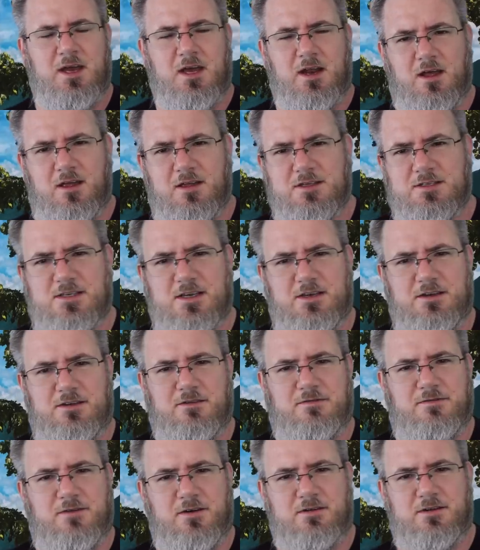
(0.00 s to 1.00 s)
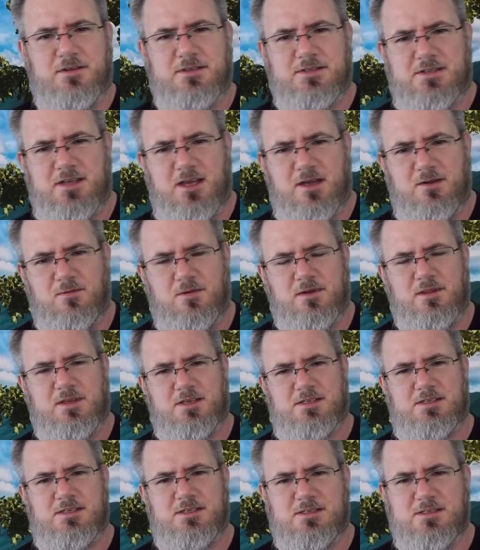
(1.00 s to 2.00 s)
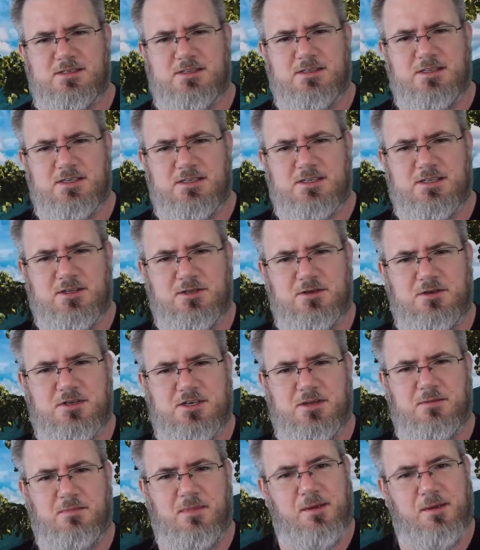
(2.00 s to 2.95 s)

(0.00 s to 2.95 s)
and all of a sudden your phone is dead? Well, this is the solution,